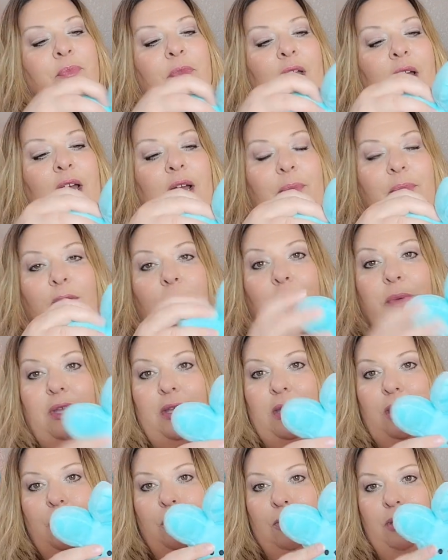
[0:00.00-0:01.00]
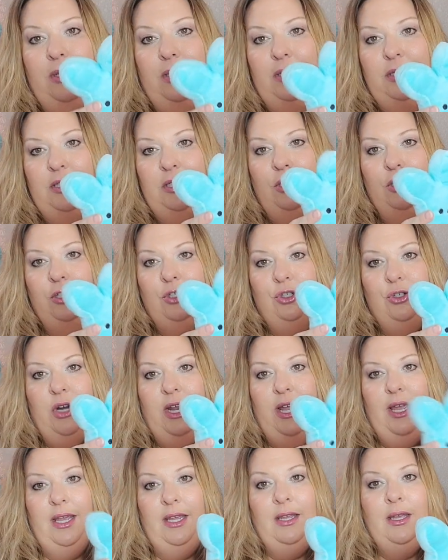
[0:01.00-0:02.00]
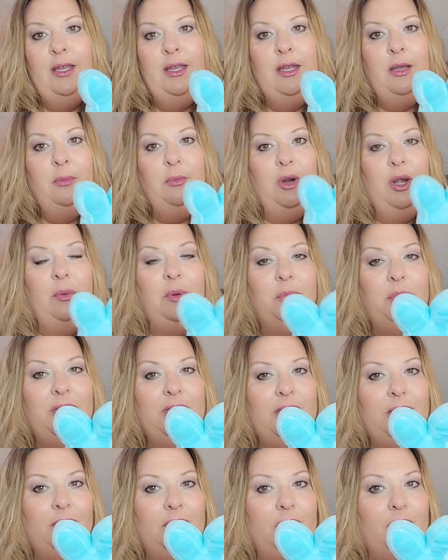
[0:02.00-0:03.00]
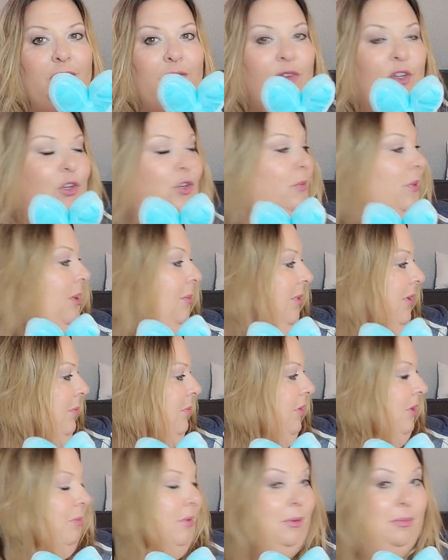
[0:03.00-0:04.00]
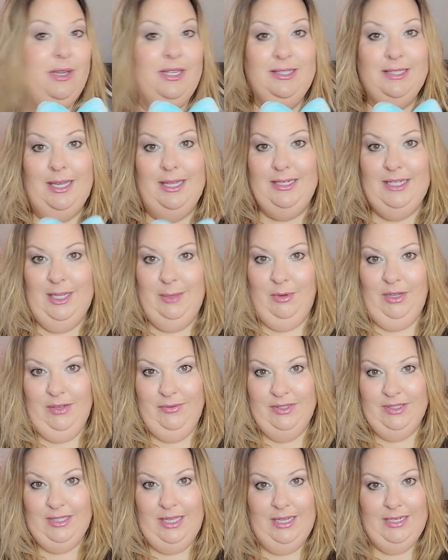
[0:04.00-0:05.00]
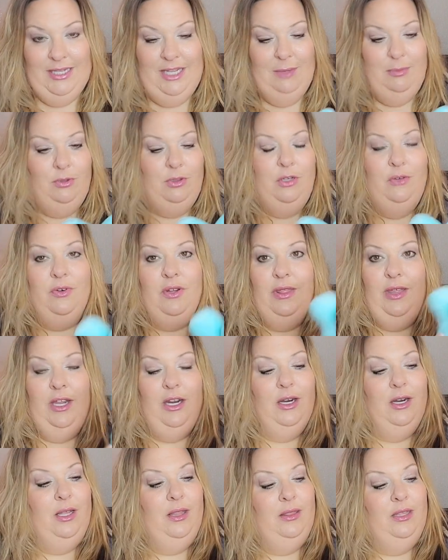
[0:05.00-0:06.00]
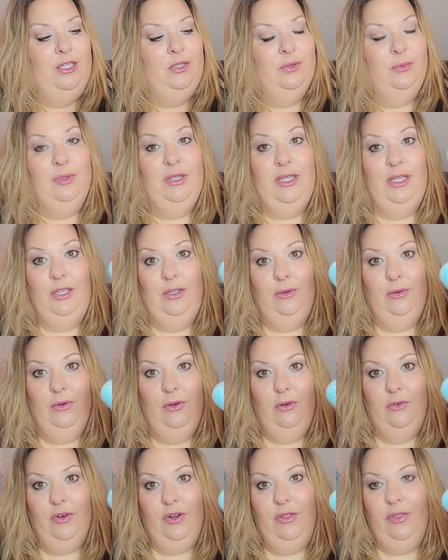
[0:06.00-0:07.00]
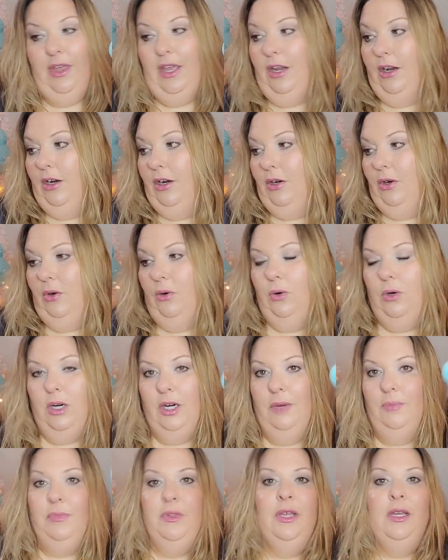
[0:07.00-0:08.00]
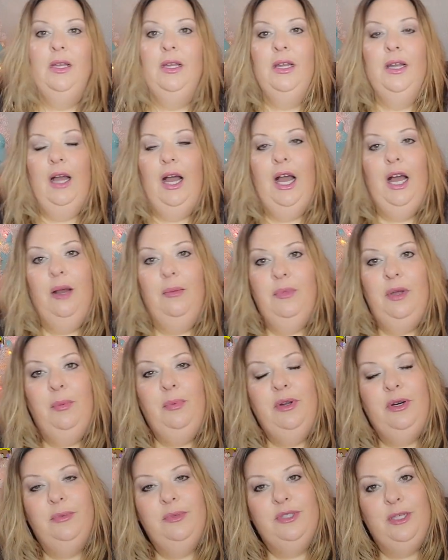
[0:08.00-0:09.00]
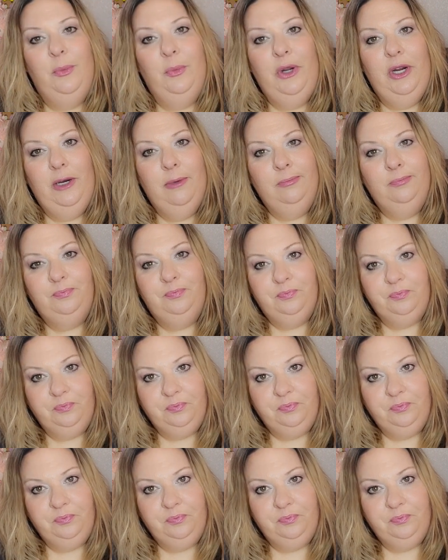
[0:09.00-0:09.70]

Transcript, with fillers: They'll be cute in a tier tray, probably here in the living room. I might put them on my side table. I have a side table over there and these would be cute over there, or I'll put them somewhere.